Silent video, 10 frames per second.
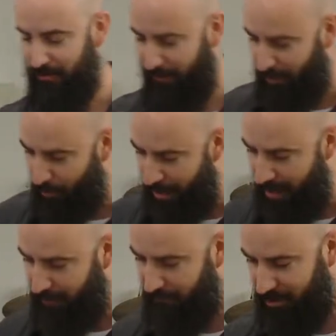Vera
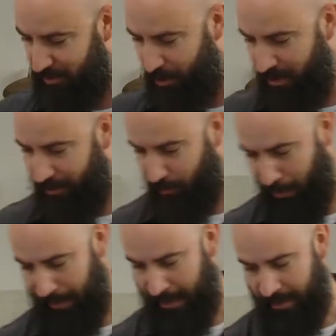Wang versus Monique
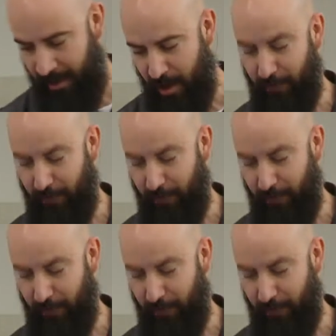Lhuillier.